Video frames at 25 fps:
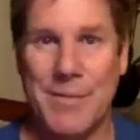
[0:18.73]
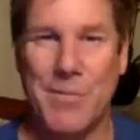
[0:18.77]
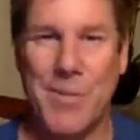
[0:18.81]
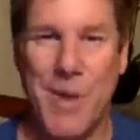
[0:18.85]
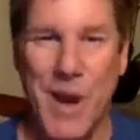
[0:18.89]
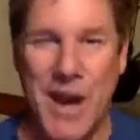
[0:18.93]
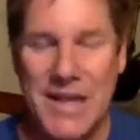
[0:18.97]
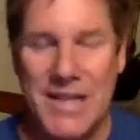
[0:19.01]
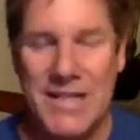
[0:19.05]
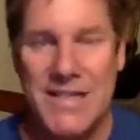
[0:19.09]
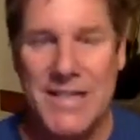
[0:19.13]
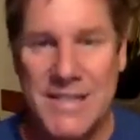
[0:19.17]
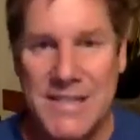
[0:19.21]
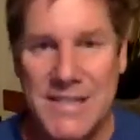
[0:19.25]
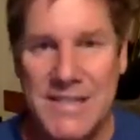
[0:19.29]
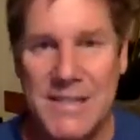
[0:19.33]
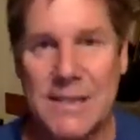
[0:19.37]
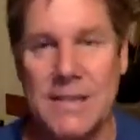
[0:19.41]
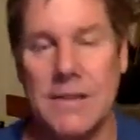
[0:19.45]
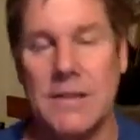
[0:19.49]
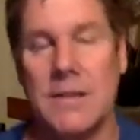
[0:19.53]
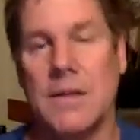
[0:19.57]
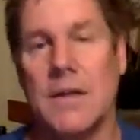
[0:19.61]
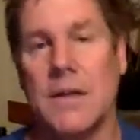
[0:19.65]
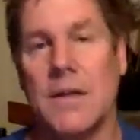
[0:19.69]

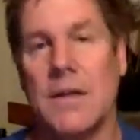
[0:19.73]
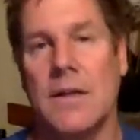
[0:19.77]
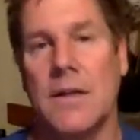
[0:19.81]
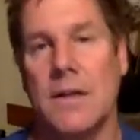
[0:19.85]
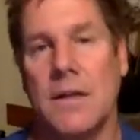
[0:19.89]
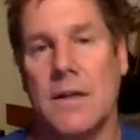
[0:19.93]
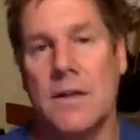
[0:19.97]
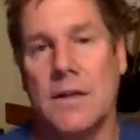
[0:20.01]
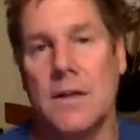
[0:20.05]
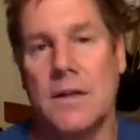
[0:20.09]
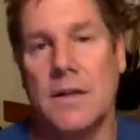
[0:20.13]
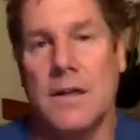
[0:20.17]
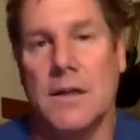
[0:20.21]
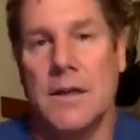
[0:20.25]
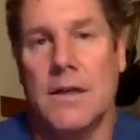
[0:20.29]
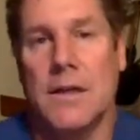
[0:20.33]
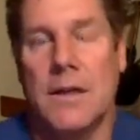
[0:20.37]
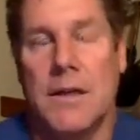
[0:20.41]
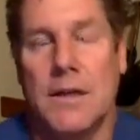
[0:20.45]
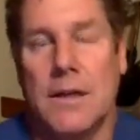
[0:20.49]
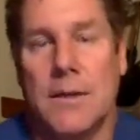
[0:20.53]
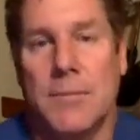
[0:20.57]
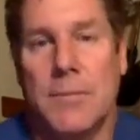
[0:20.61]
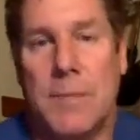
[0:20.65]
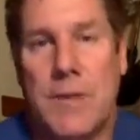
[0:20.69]
practicing
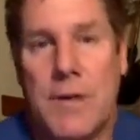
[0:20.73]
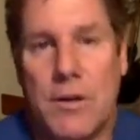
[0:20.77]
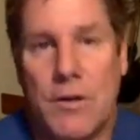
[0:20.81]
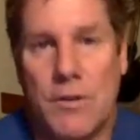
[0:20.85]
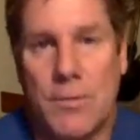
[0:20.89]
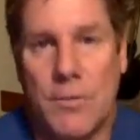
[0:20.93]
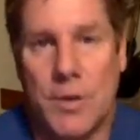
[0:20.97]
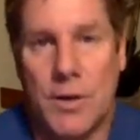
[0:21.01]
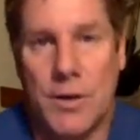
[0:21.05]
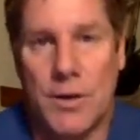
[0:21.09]
Bikram